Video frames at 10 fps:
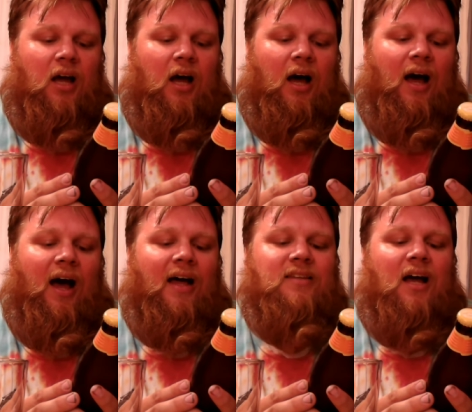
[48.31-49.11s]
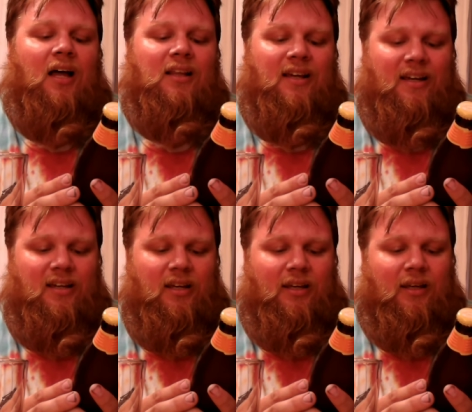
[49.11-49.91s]

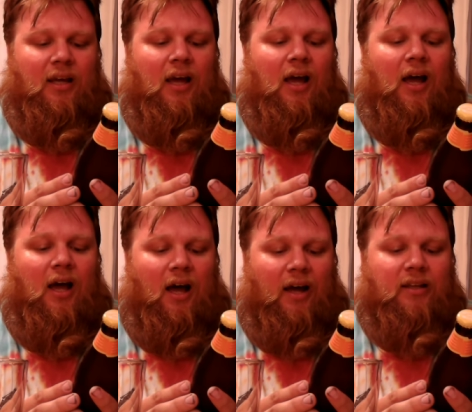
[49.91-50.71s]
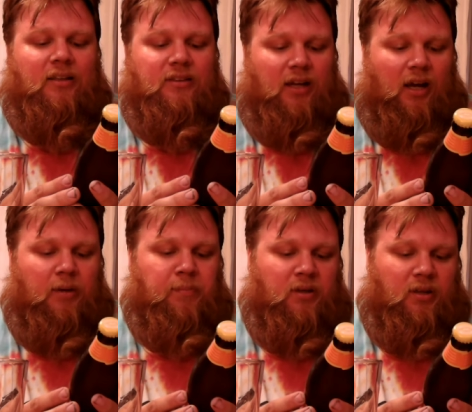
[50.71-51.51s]
Hanalei Island
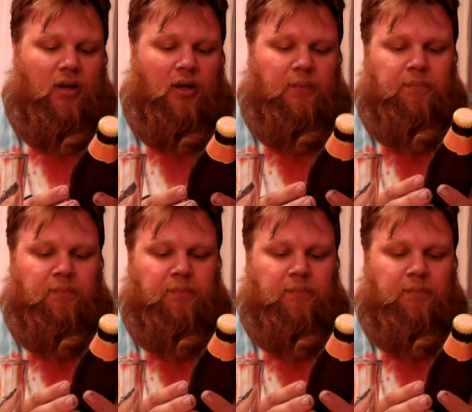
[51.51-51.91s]
IPA.